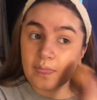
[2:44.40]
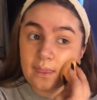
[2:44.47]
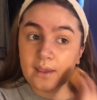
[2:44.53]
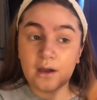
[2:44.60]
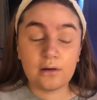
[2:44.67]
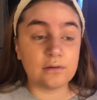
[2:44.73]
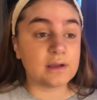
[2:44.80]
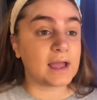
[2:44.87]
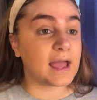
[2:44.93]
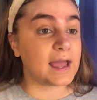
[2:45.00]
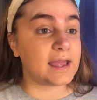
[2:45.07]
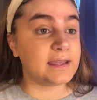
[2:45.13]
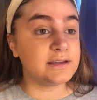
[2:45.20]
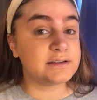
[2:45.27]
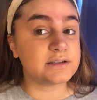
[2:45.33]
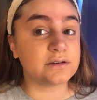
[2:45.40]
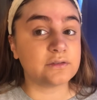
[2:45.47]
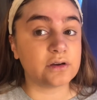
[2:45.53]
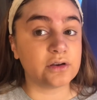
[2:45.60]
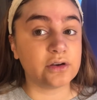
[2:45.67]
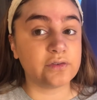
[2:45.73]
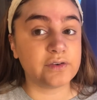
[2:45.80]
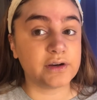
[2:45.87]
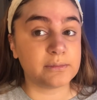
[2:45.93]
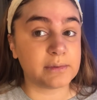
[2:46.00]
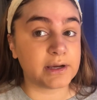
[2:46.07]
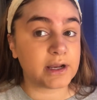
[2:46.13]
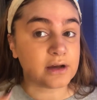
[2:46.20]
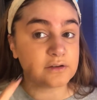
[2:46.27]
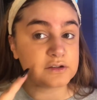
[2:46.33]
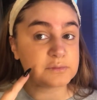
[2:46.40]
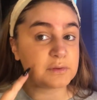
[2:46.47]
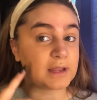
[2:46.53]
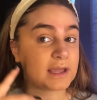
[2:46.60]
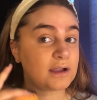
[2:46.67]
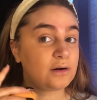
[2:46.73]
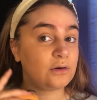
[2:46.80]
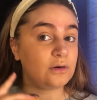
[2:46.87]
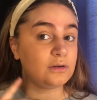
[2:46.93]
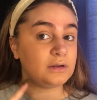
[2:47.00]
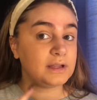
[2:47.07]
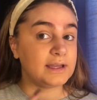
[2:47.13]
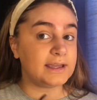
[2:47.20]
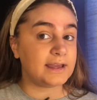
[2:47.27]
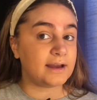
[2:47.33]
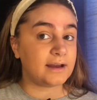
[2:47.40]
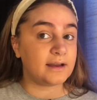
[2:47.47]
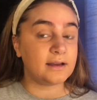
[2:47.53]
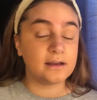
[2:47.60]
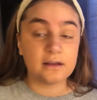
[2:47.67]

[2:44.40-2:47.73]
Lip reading: Okay, so I've got nothing on my nose, but like all here.